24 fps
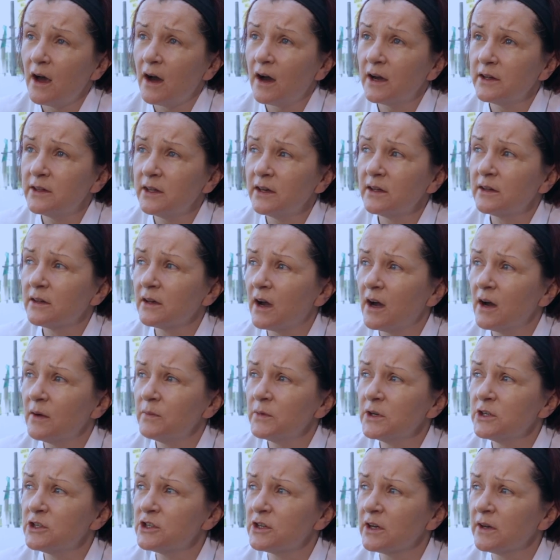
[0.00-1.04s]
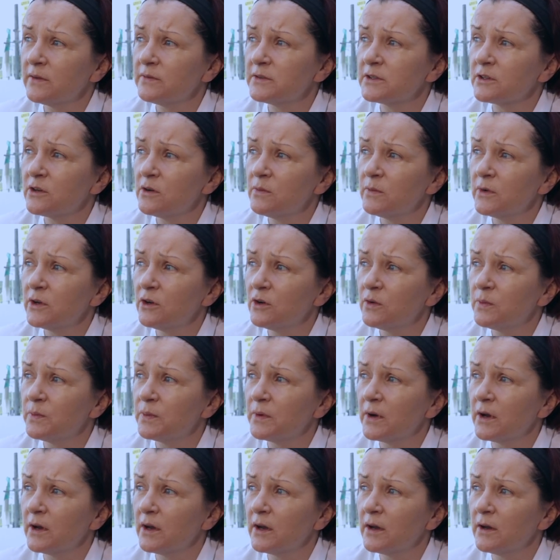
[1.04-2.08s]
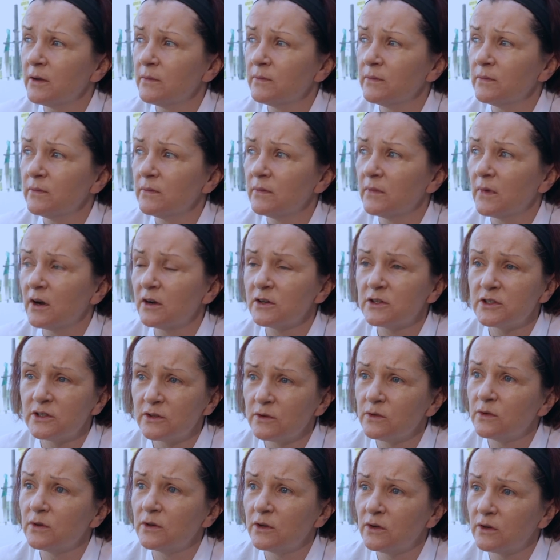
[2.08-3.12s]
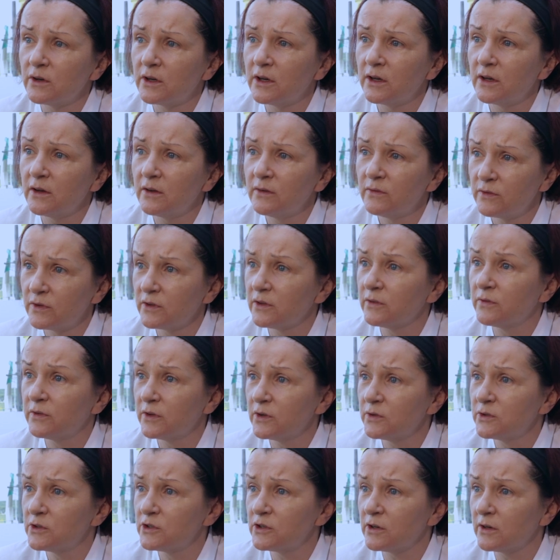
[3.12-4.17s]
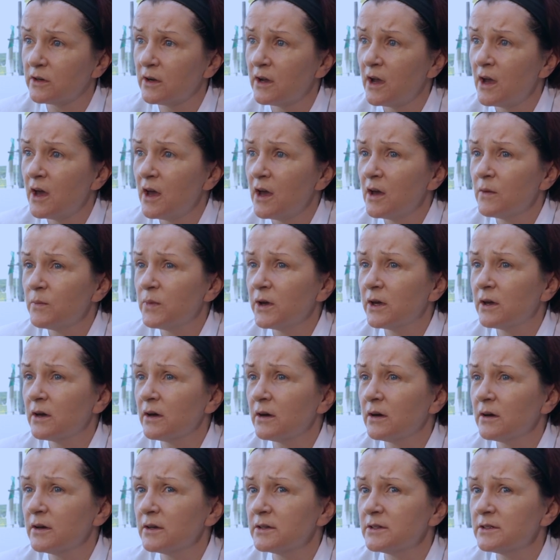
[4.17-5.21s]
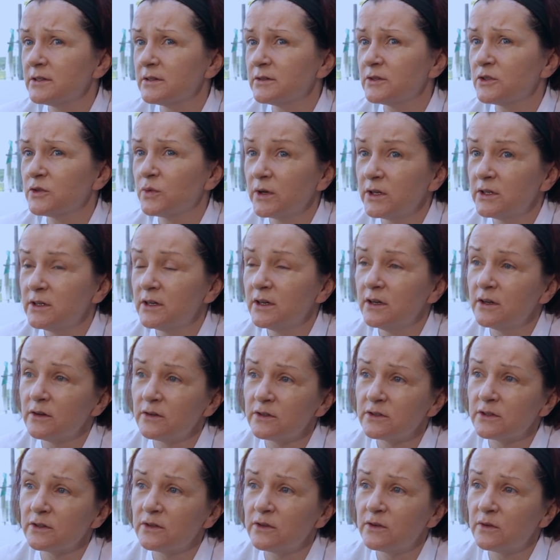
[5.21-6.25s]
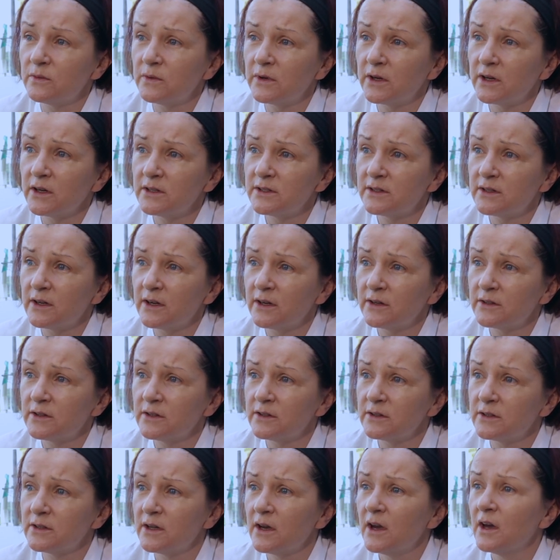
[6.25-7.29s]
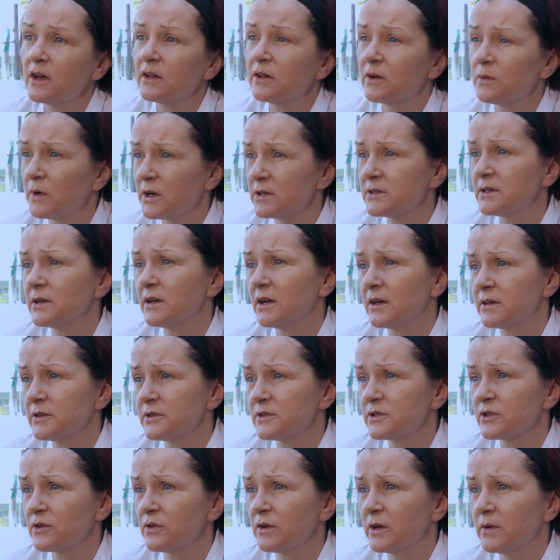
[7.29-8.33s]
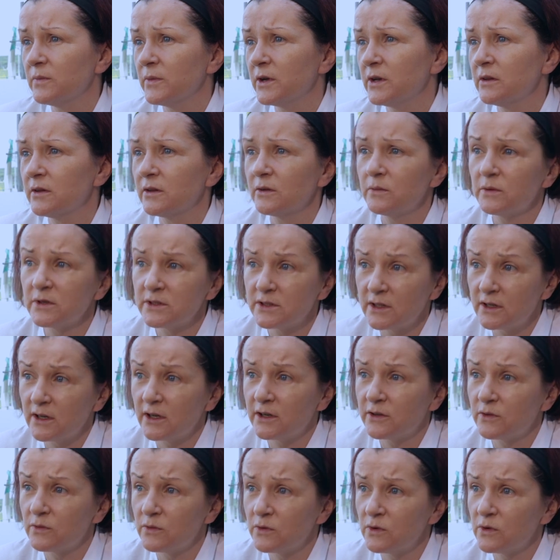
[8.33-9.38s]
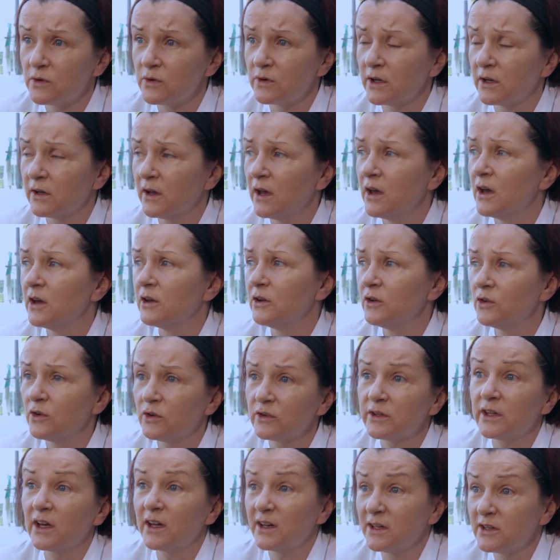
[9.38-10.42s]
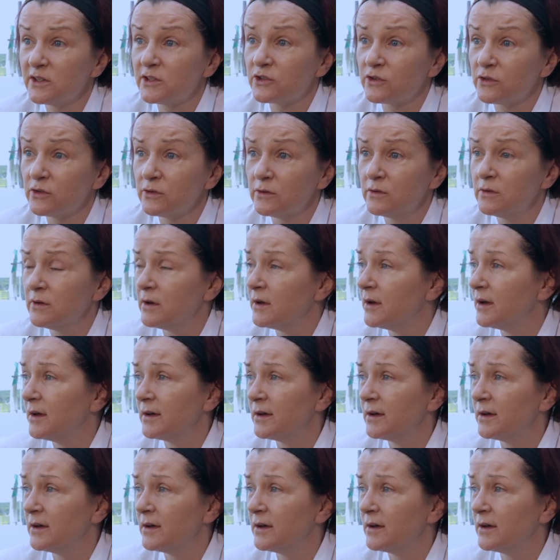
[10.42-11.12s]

I think the commis chefs coming up are so lucky for the future, because 20 years ago when I started, there was a lot of screaming, there was a lot of roaring. You know, that is true.